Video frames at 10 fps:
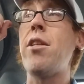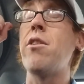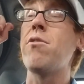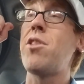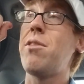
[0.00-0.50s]

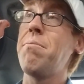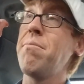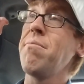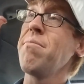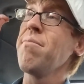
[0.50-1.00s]
don't.
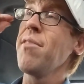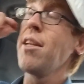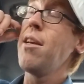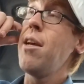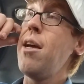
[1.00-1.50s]

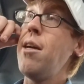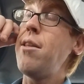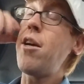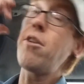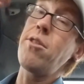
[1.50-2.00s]

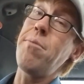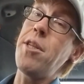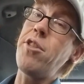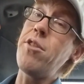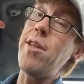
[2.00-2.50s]
There are some
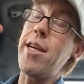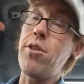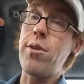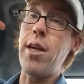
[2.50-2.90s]
issues that I do